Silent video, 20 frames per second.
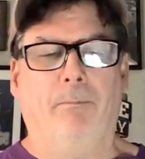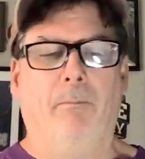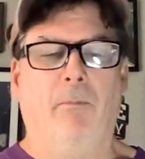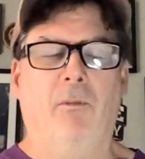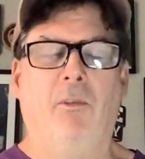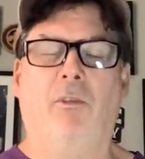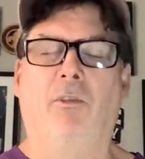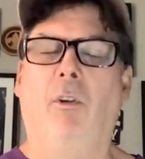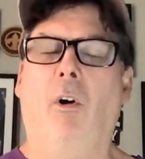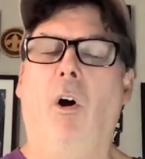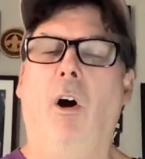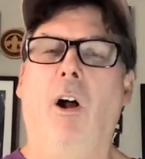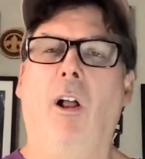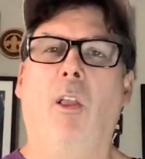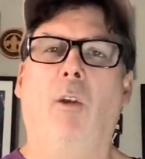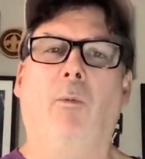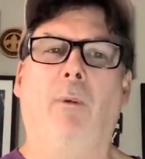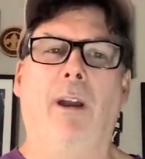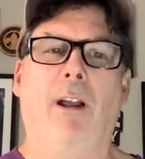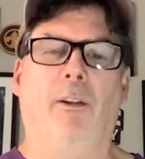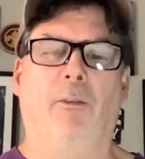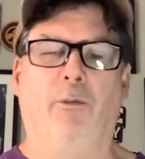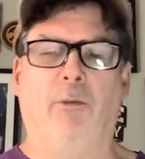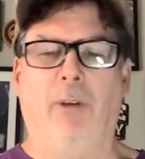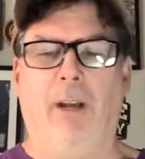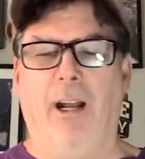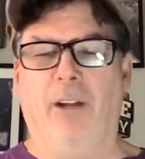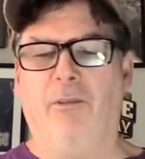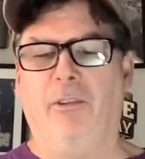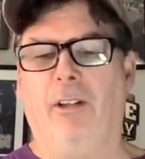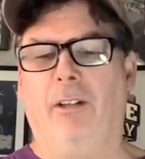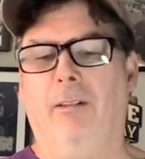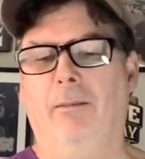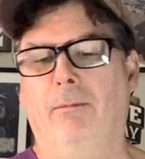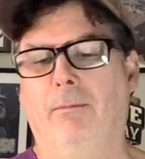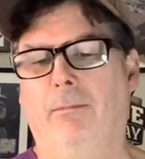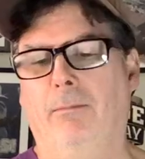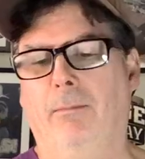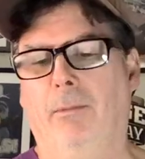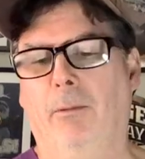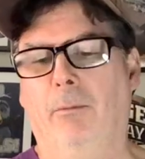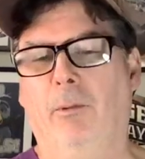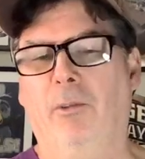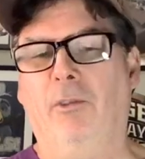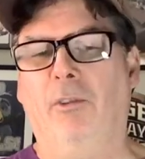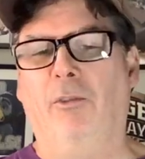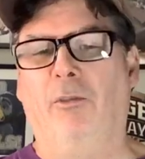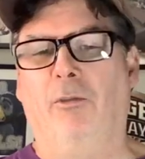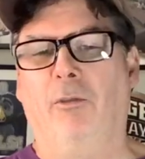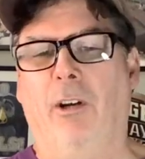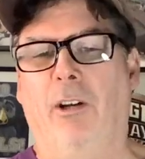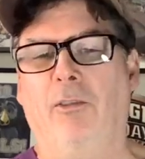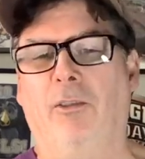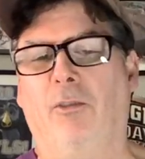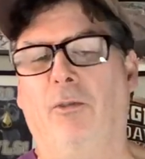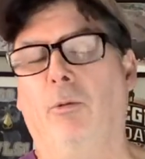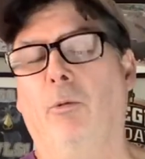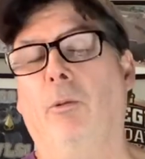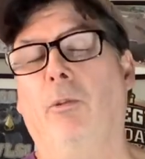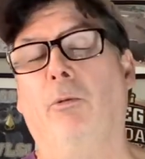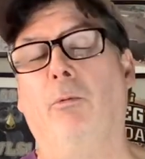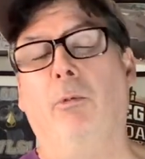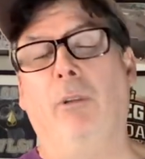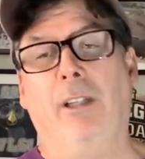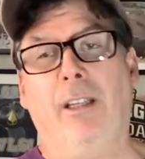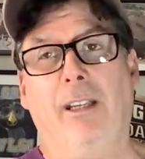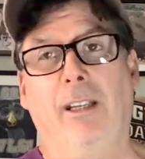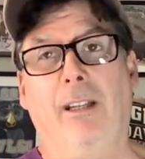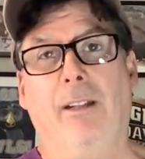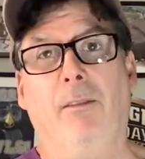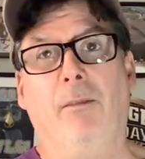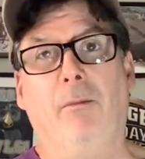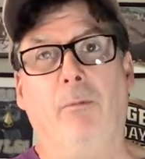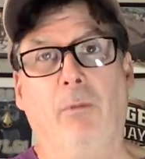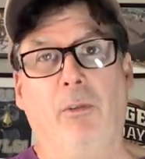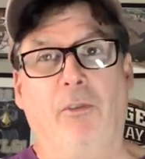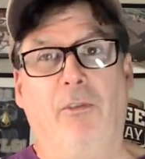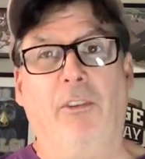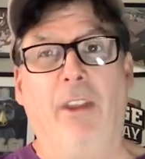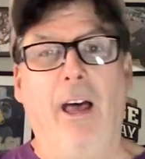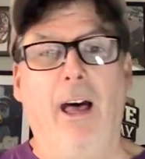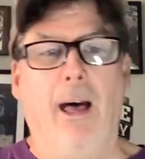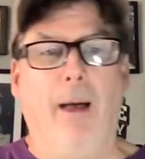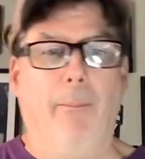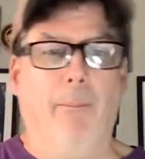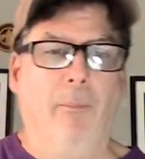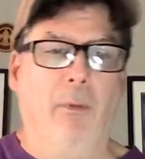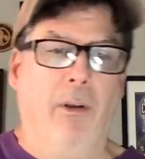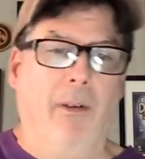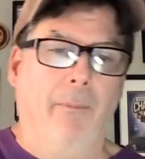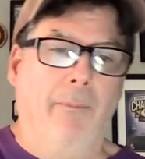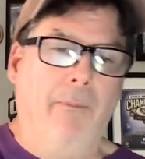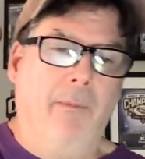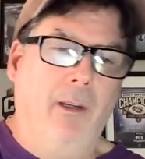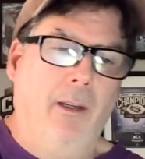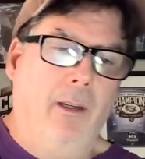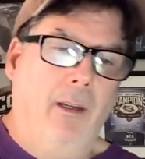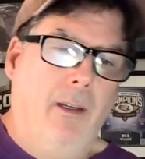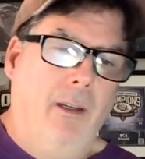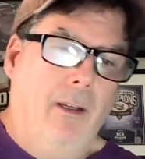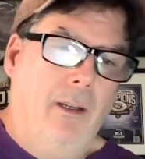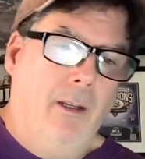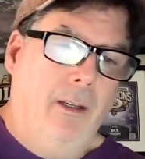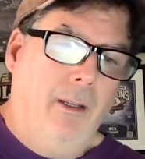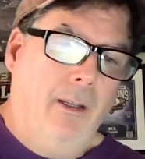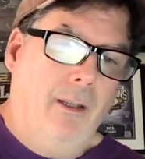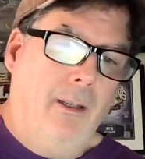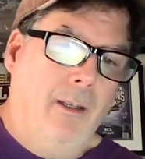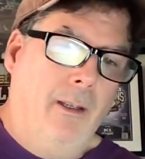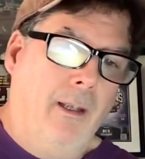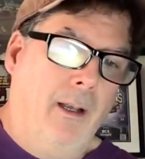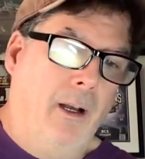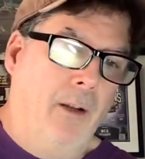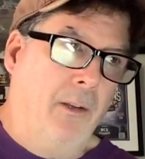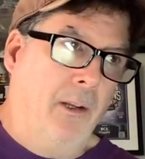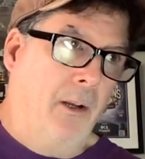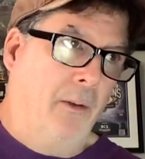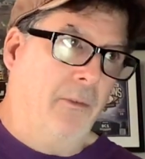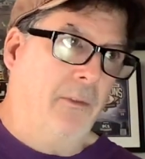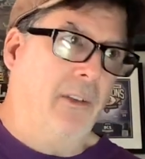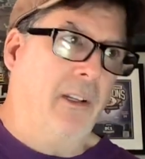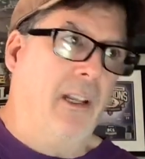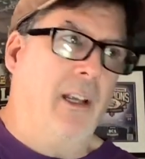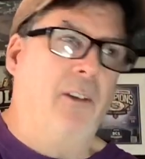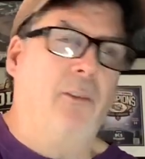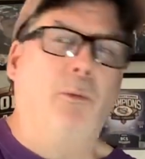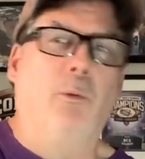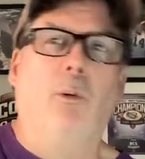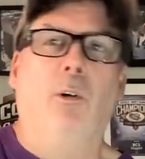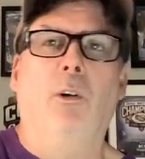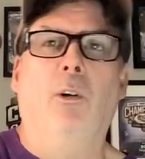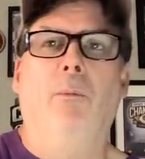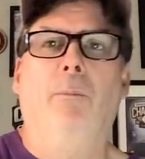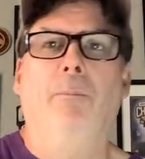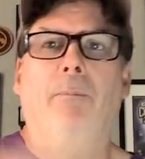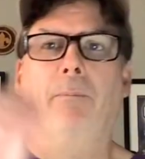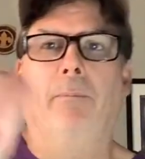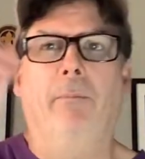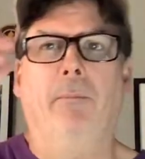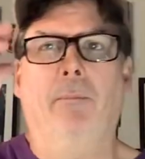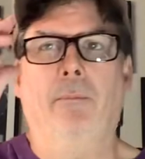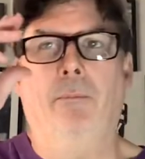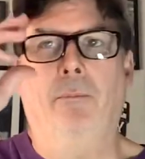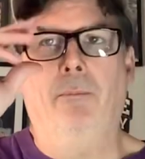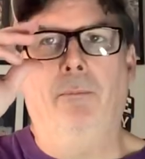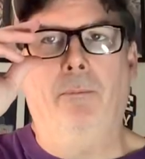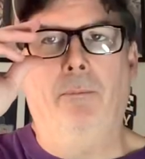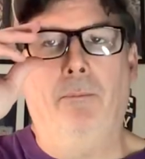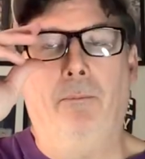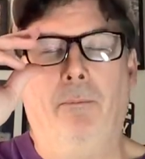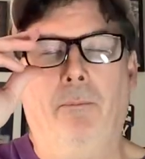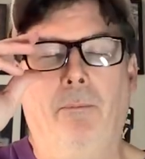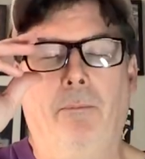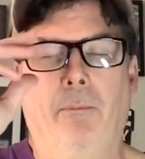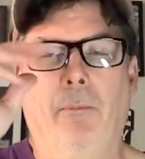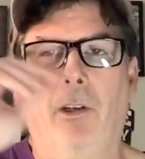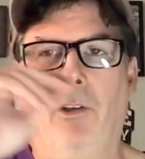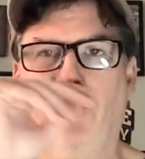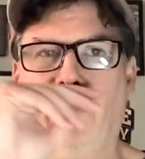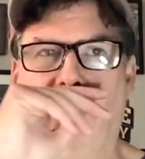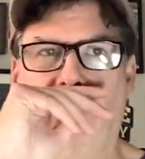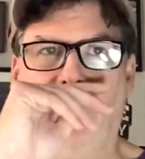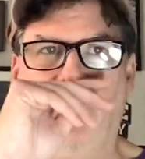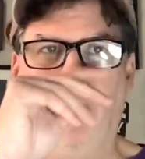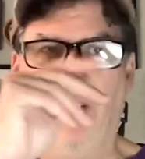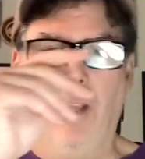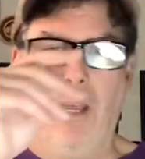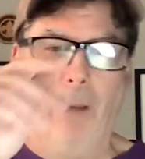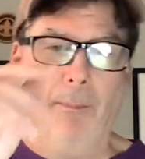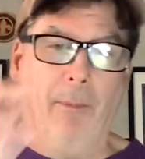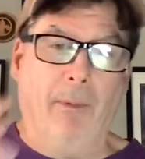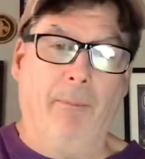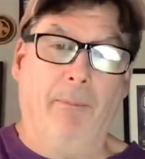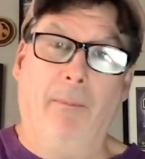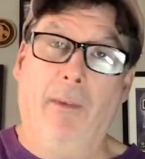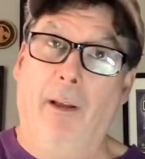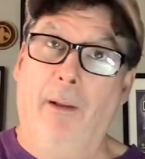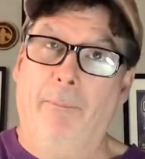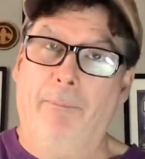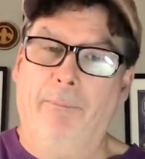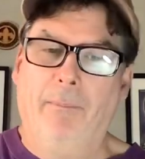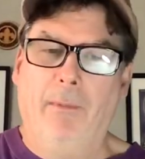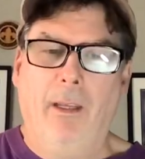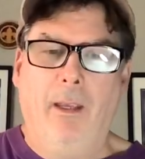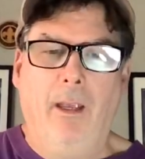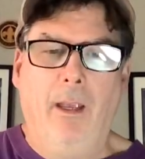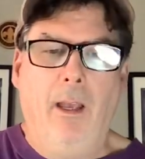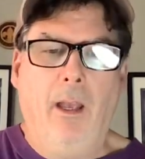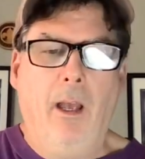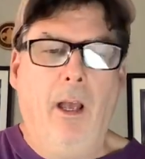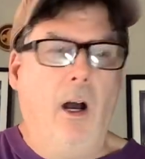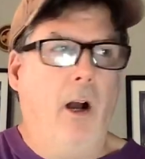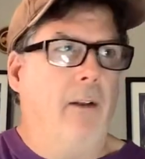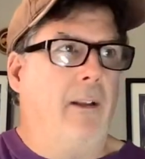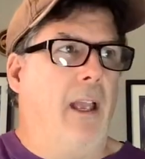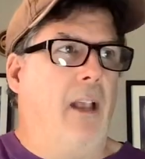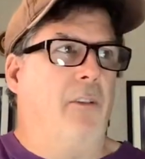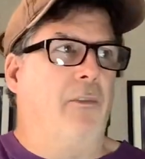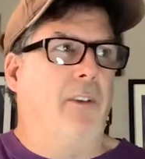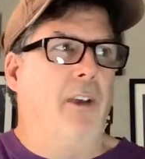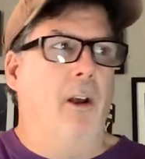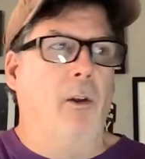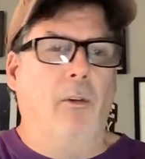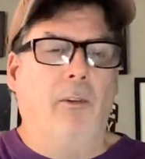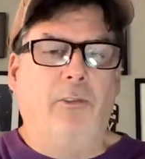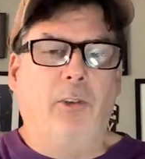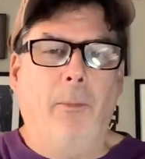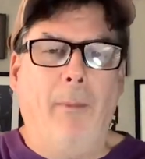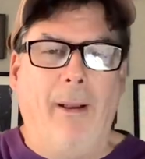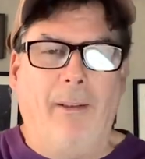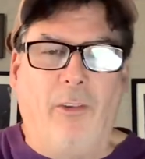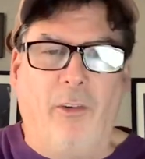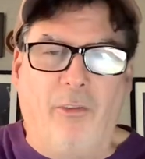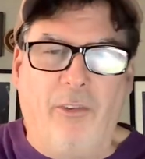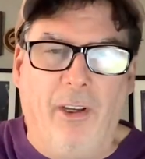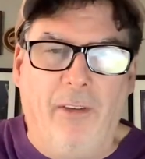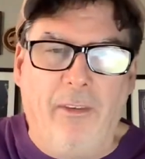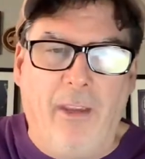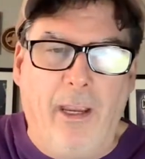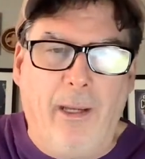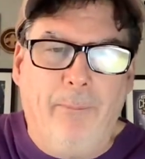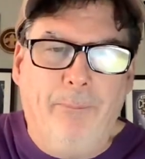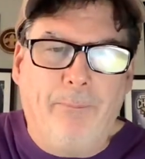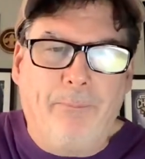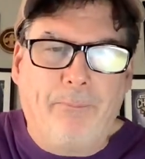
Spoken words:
Just all around tragic. I wish these tragic stories would stop, but I don't know. Today's world may just not happen. Huh. Okay, so let's go back to Sunday.